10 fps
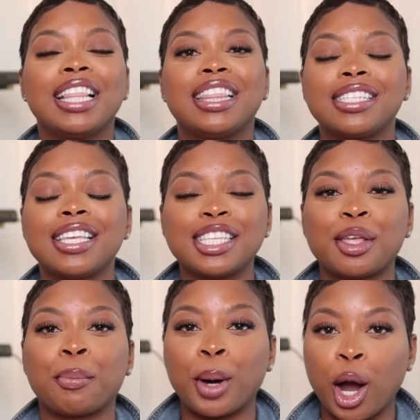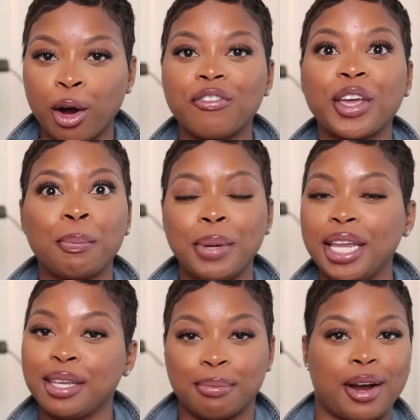This is the perfect
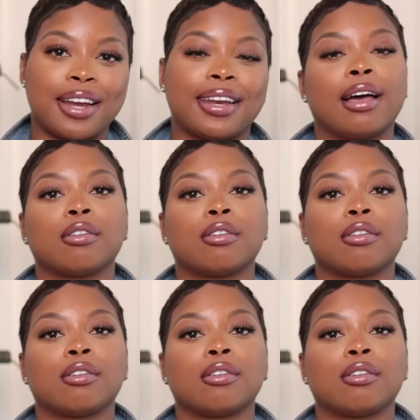medium right now.